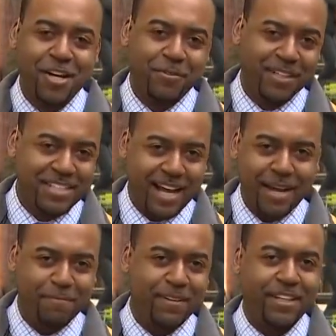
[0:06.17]
released a
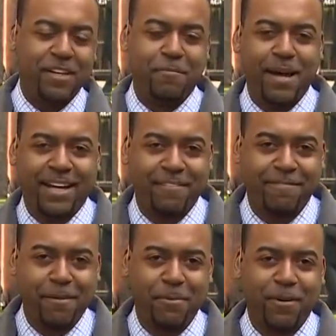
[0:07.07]
hype video back in
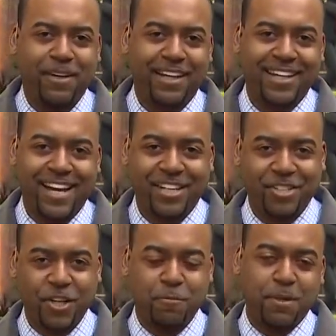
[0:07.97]
February that kind of
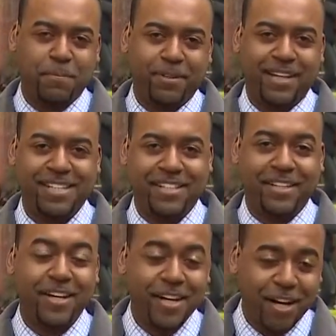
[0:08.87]
shows people an idea